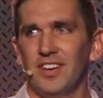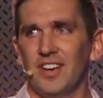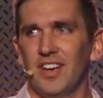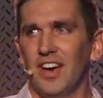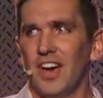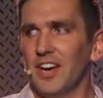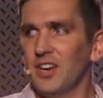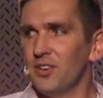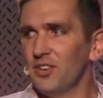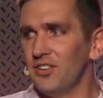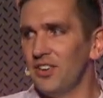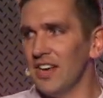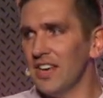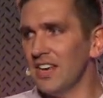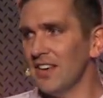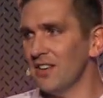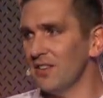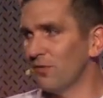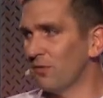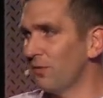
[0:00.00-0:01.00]
I could take
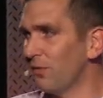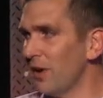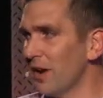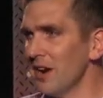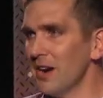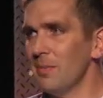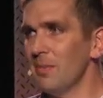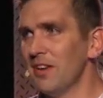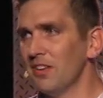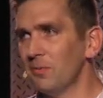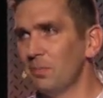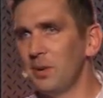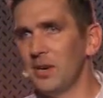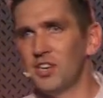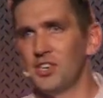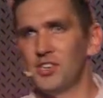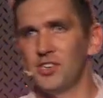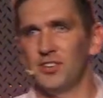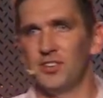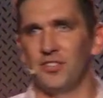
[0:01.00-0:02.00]
his very best
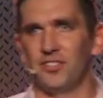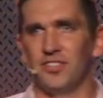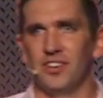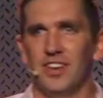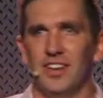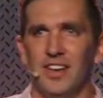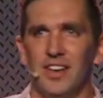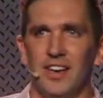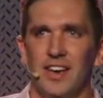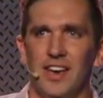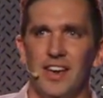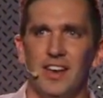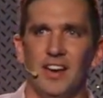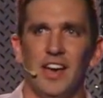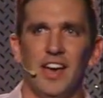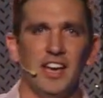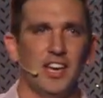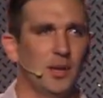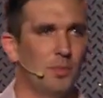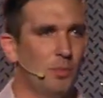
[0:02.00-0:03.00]
pictures, and
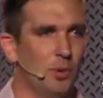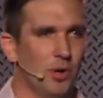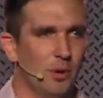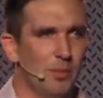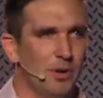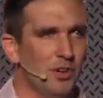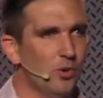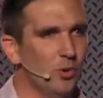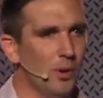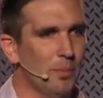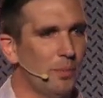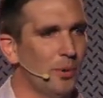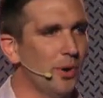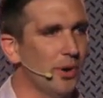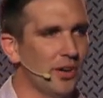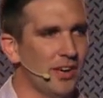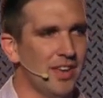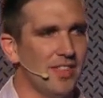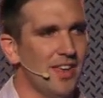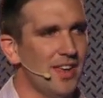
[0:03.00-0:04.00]
I could put them into a
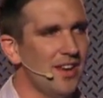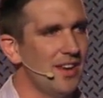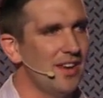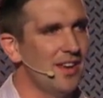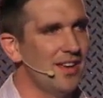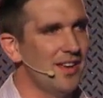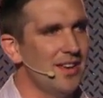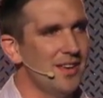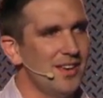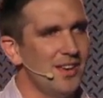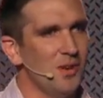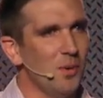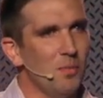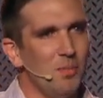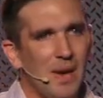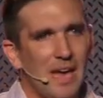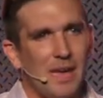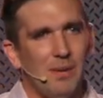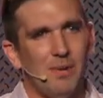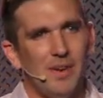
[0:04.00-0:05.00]
book, and then, you know,
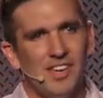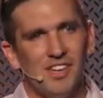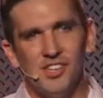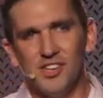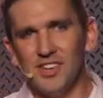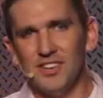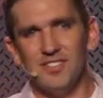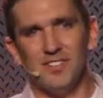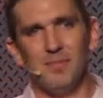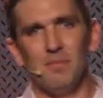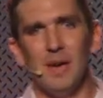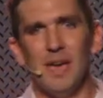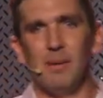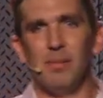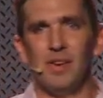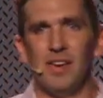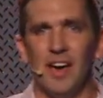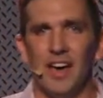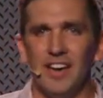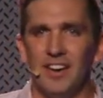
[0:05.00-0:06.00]
maybe, just
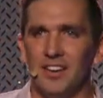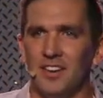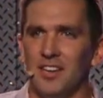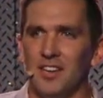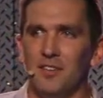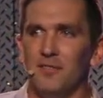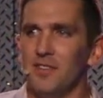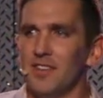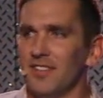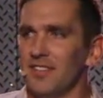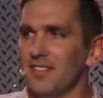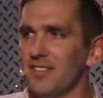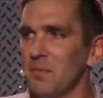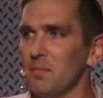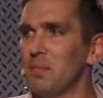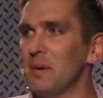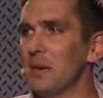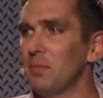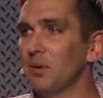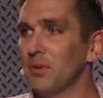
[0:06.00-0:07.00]
maybe, I could convince some
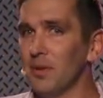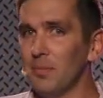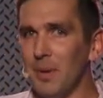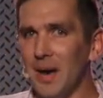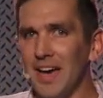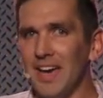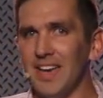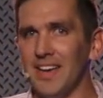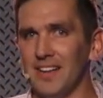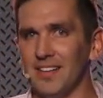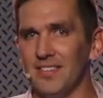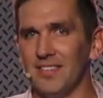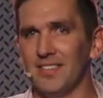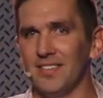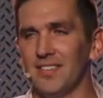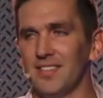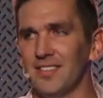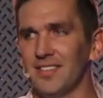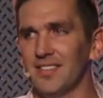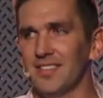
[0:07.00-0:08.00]
people to buy it.
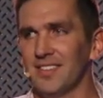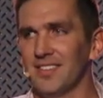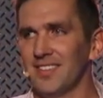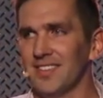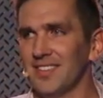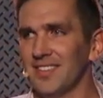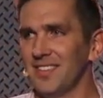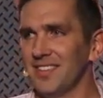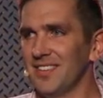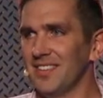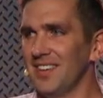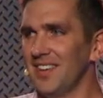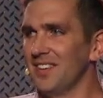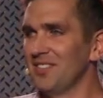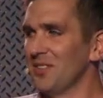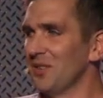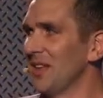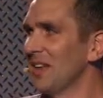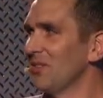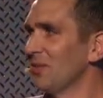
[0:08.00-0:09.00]
And
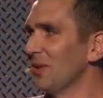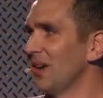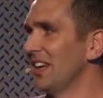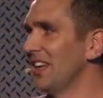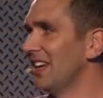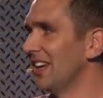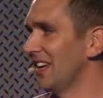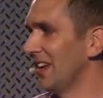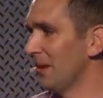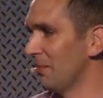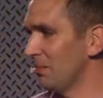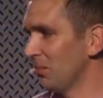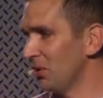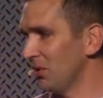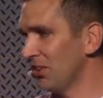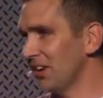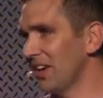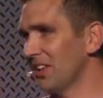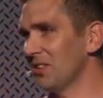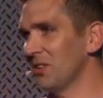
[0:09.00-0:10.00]
so that's what I did. I put
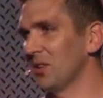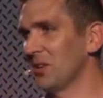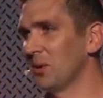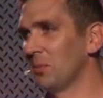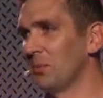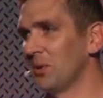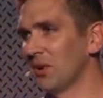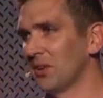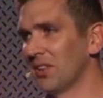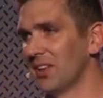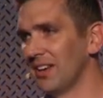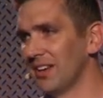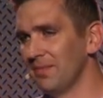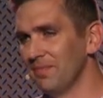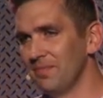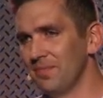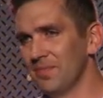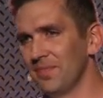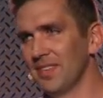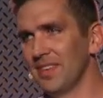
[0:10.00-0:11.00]
together a little booklet.
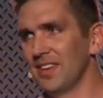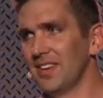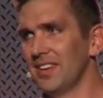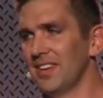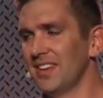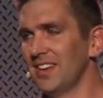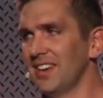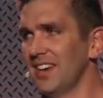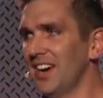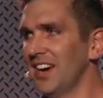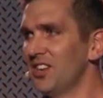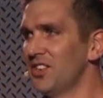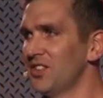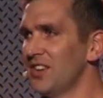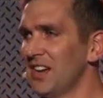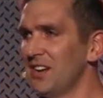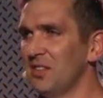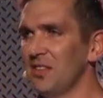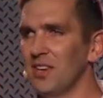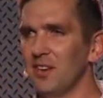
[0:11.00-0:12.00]
I just had
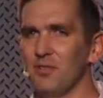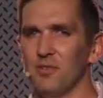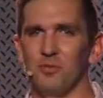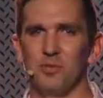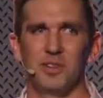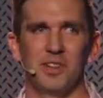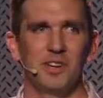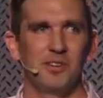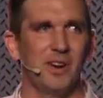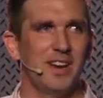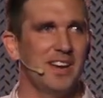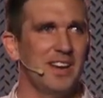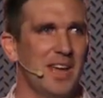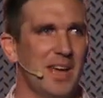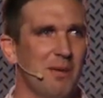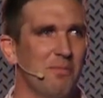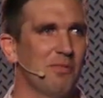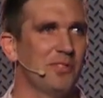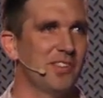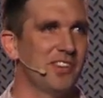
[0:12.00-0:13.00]
to think of a really great
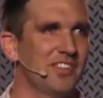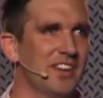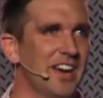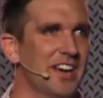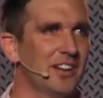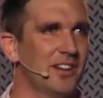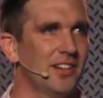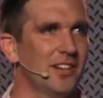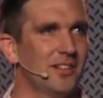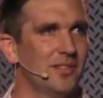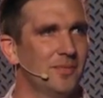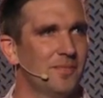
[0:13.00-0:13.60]
name for the title.